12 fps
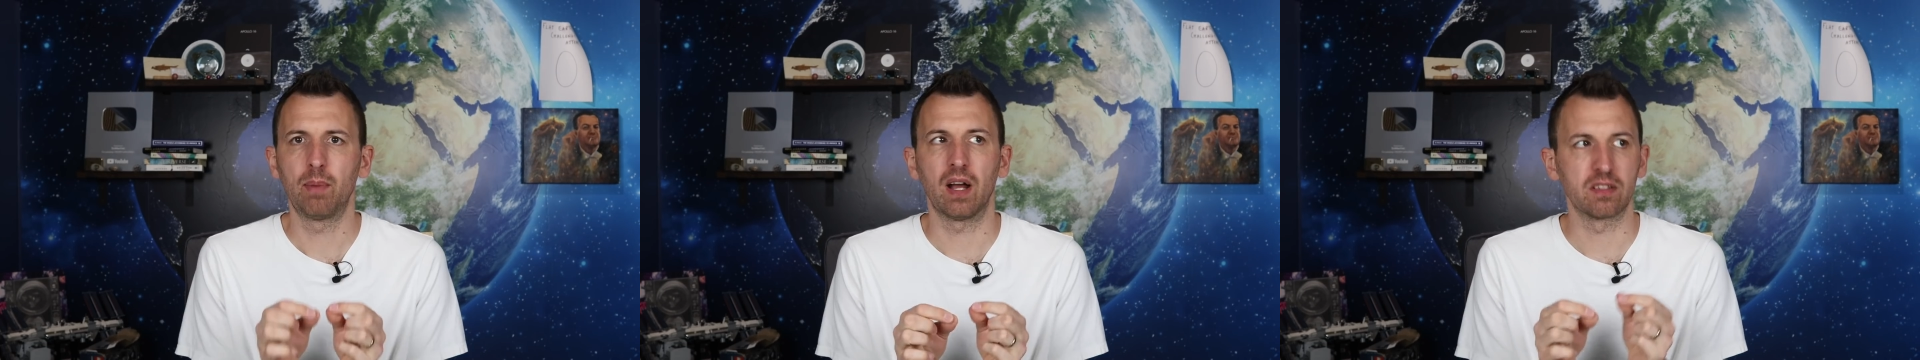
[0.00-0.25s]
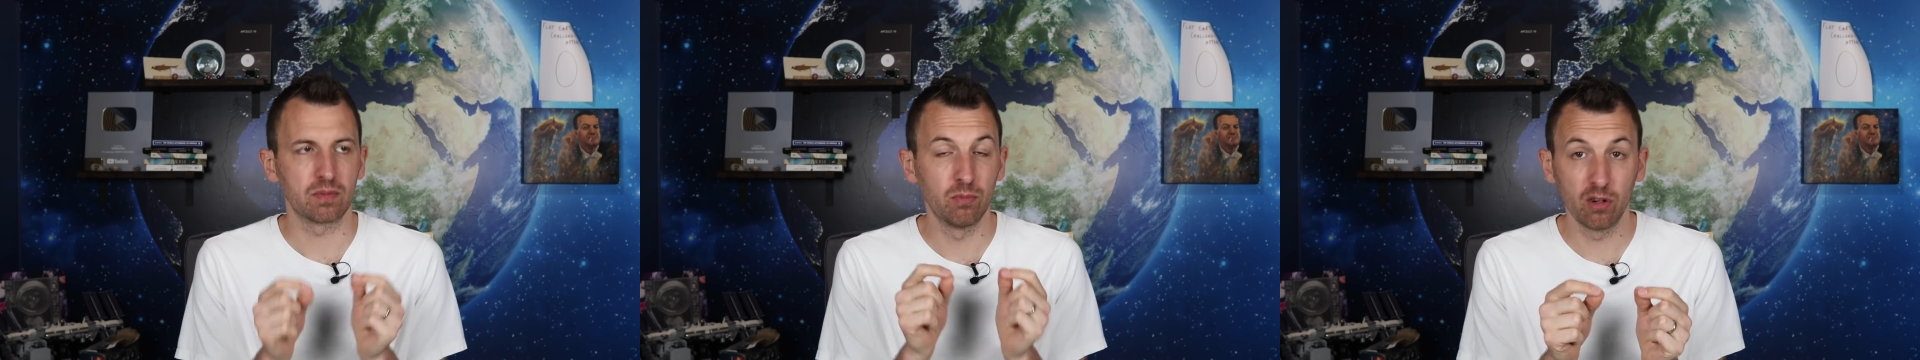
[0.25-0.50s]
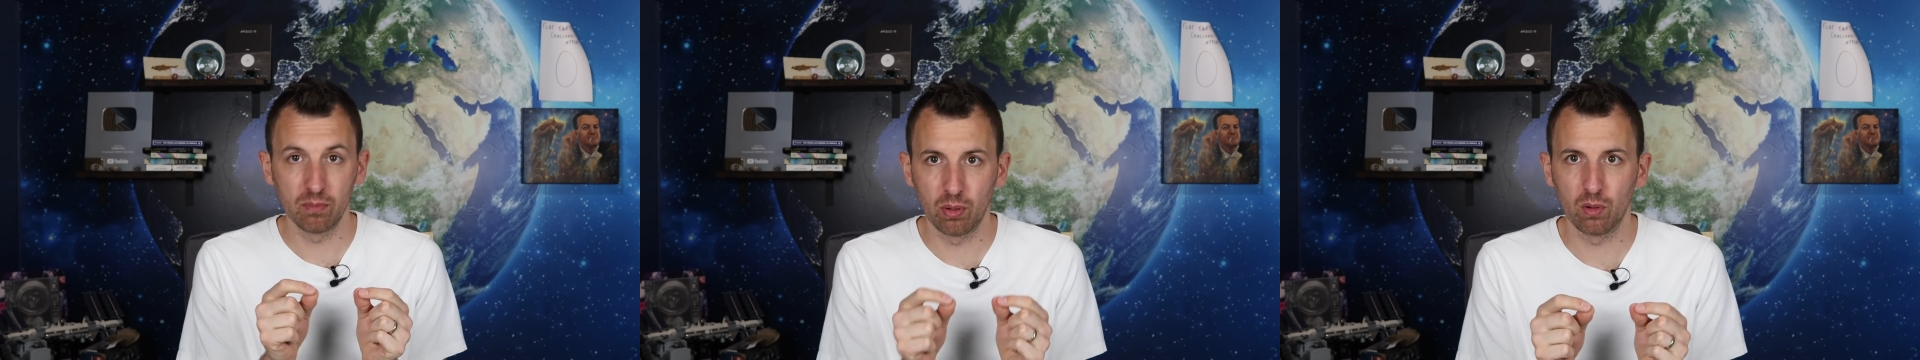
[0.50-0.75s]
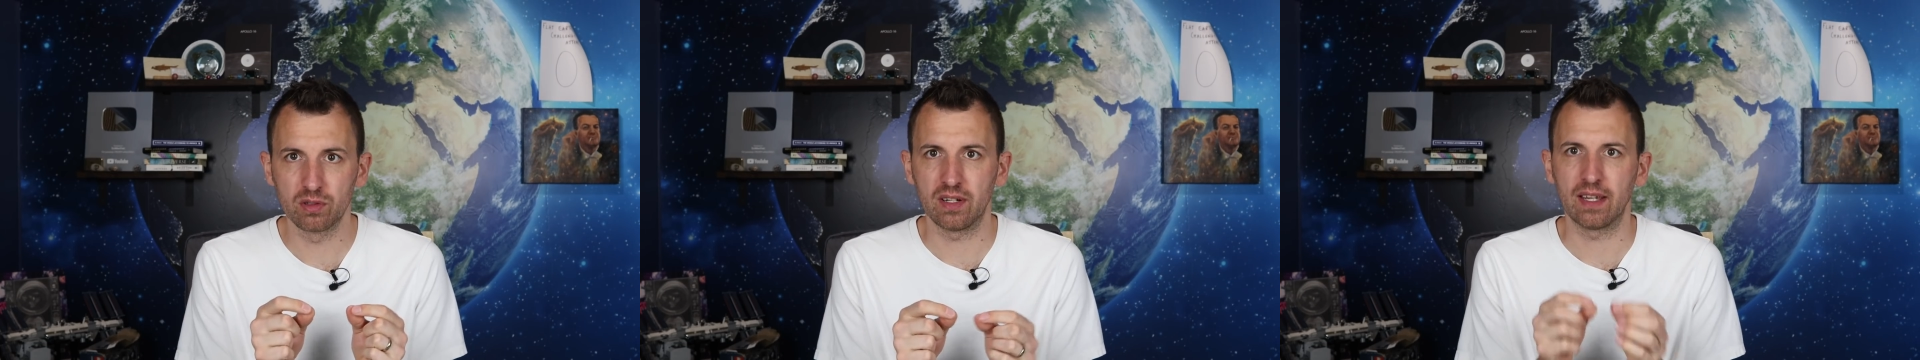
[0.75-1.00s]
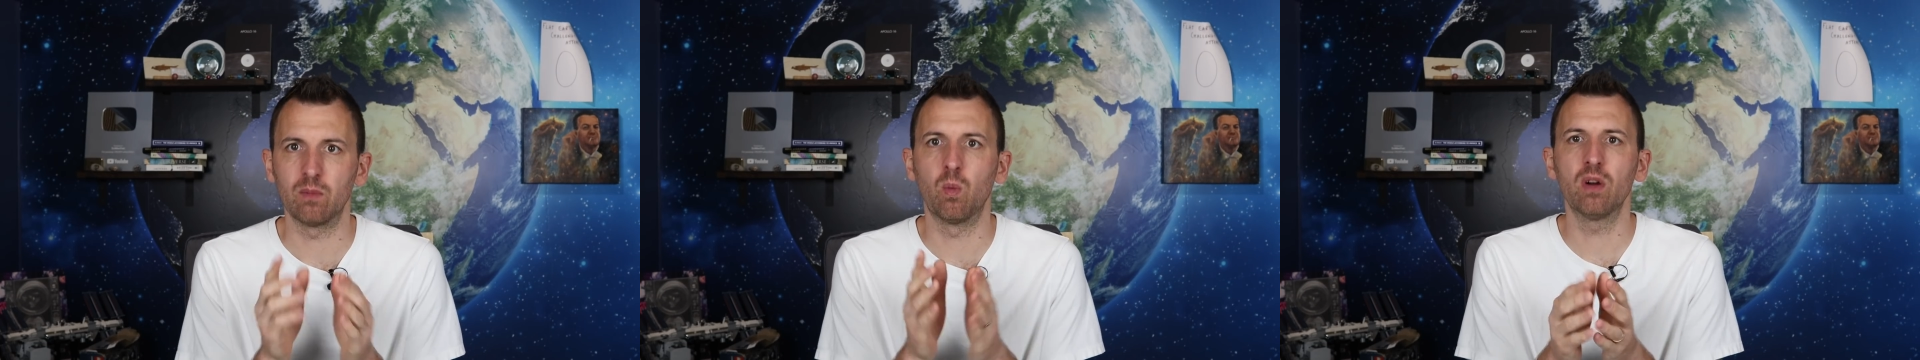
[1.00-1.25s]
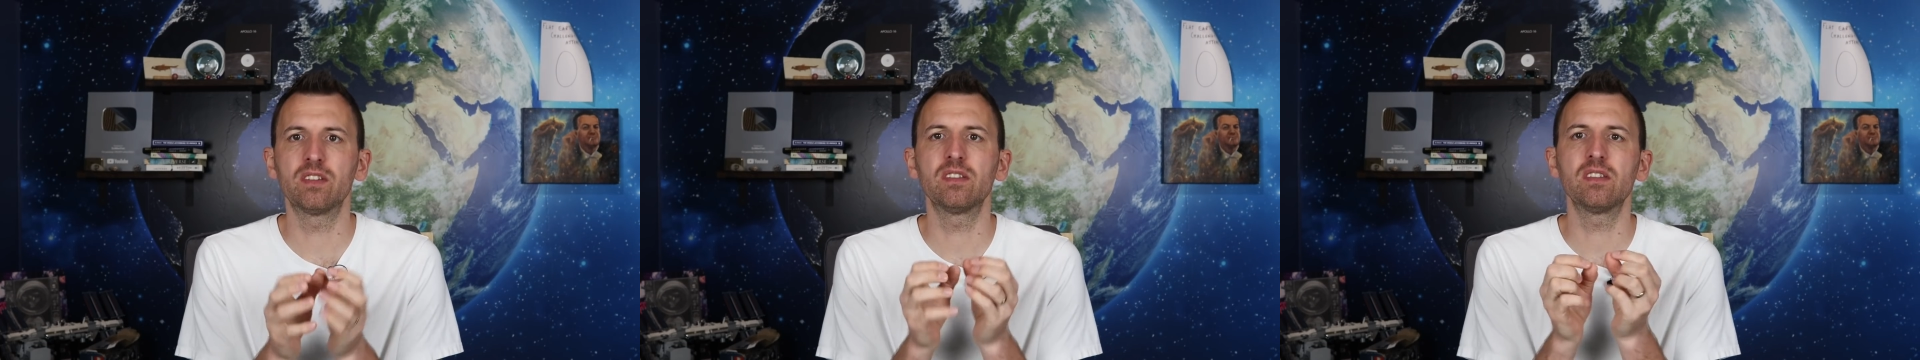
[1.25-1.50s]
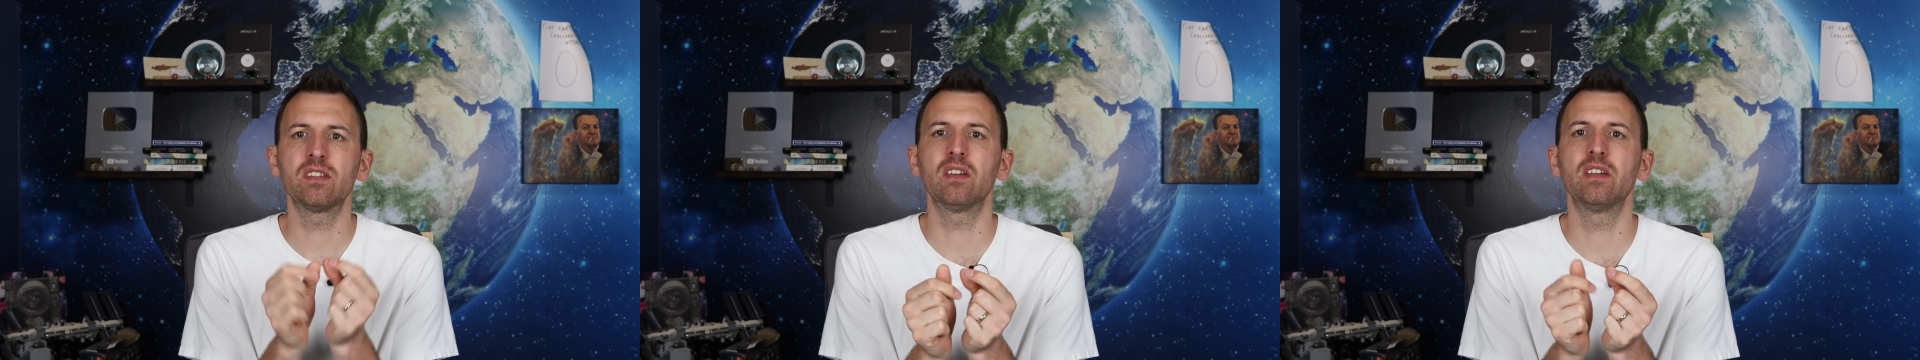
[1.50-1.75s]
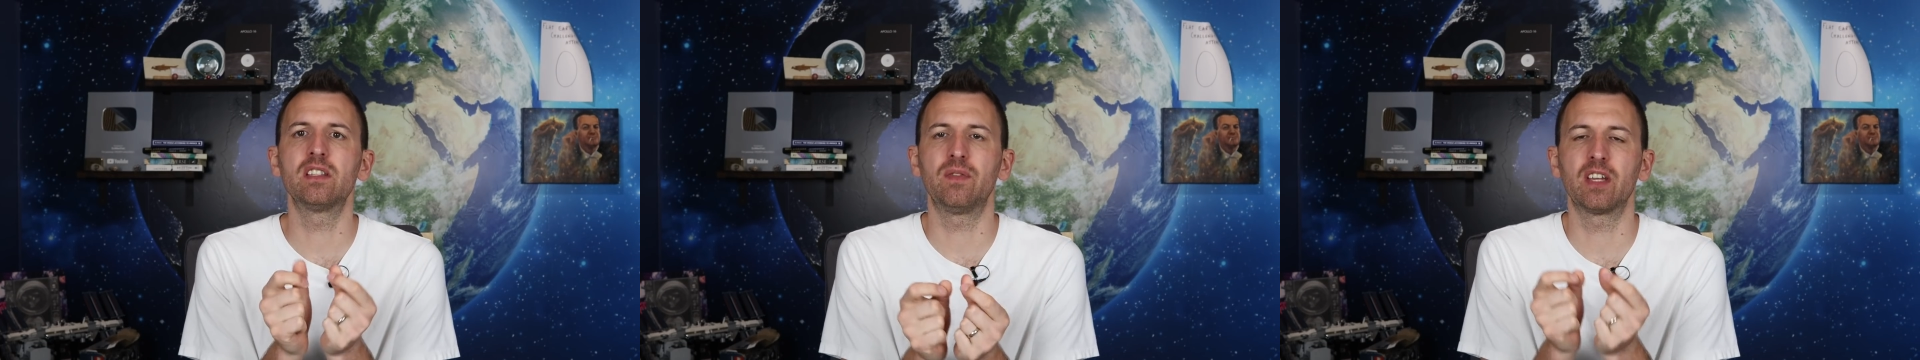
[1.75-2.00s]
But more importantly, what does the
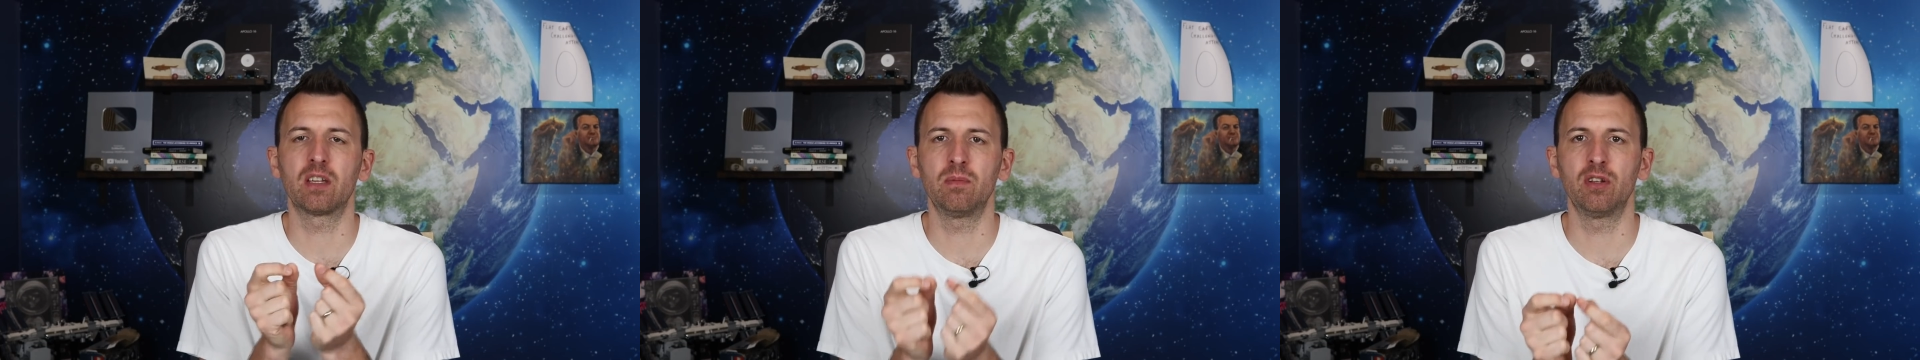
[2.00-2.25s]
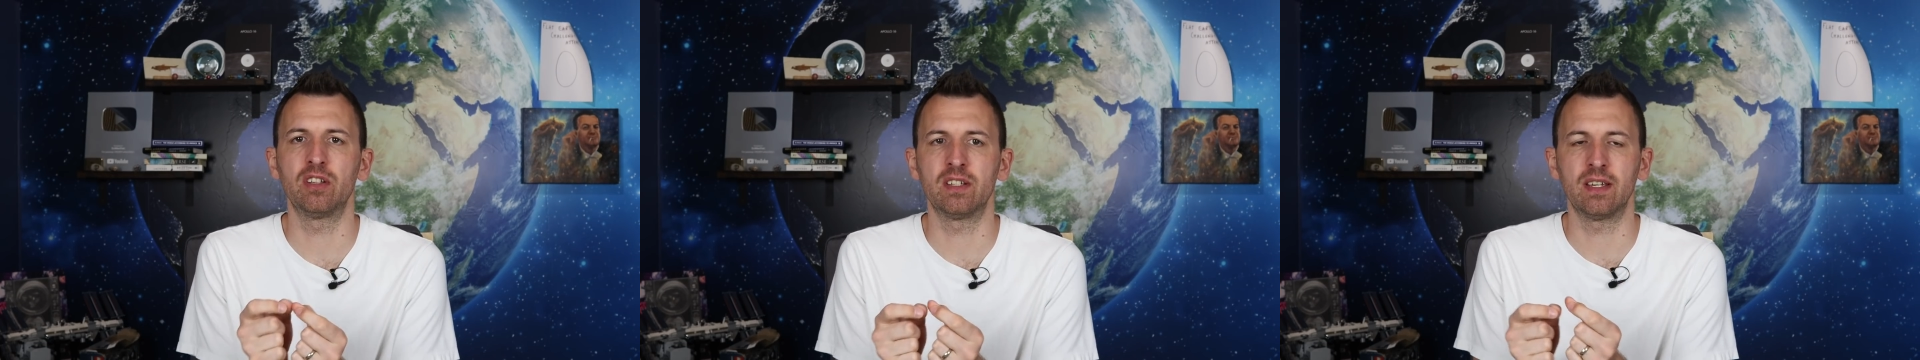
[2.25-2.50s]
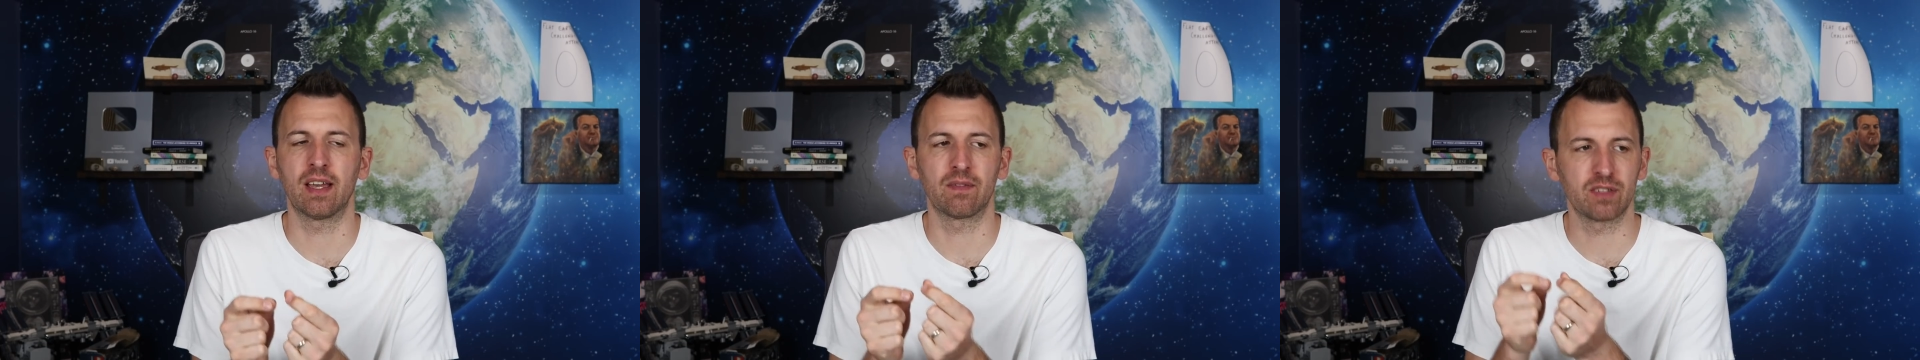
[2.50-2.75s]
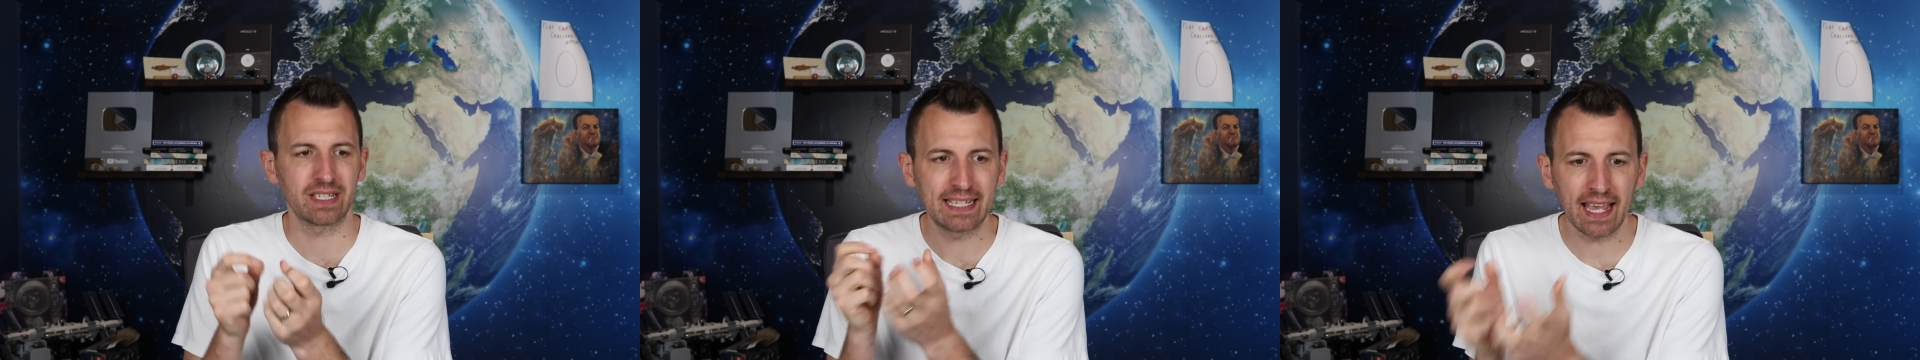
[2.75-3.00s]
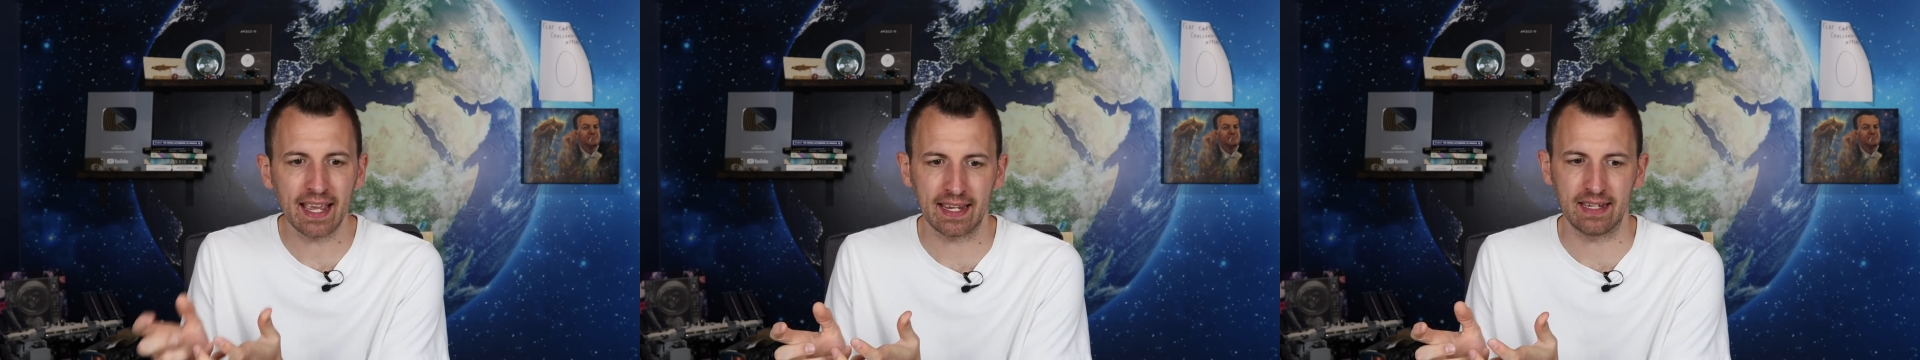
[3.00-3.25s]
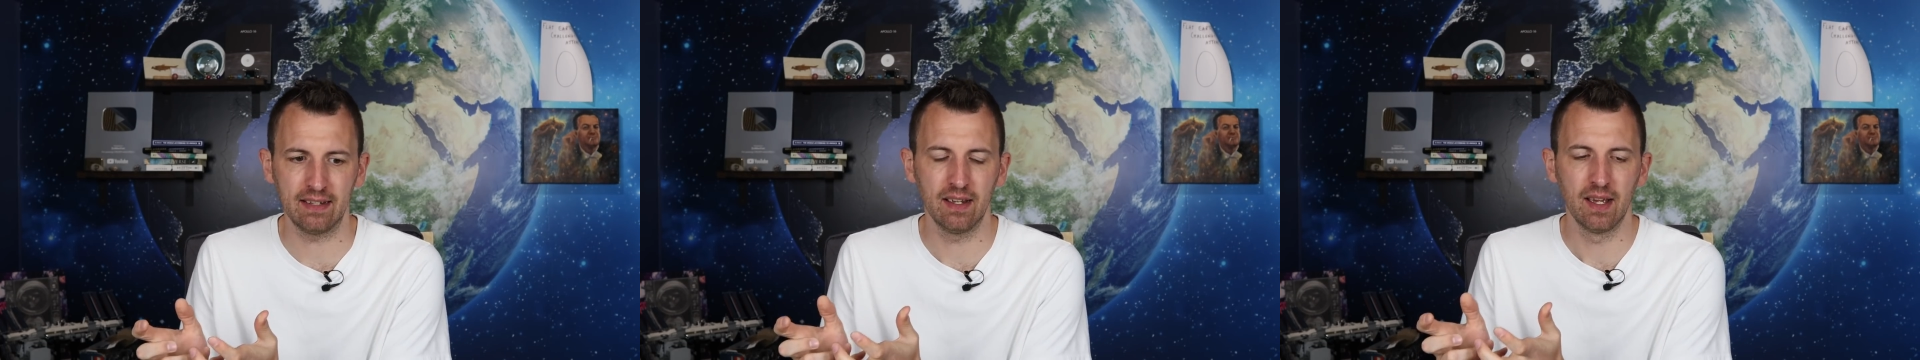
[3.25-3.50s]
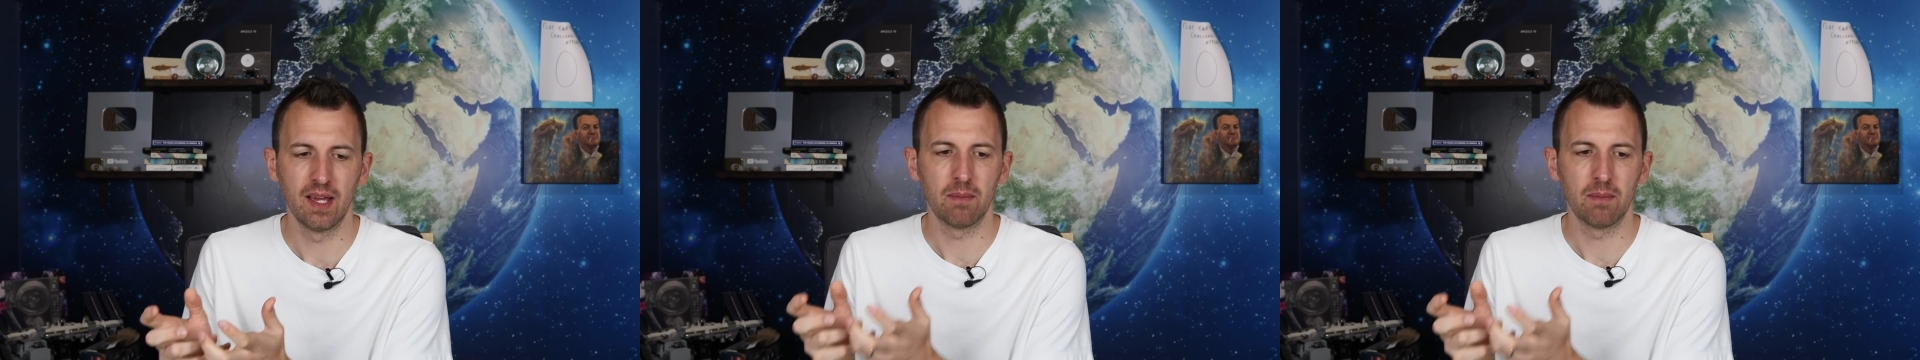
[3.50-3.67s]
scientific community have to gain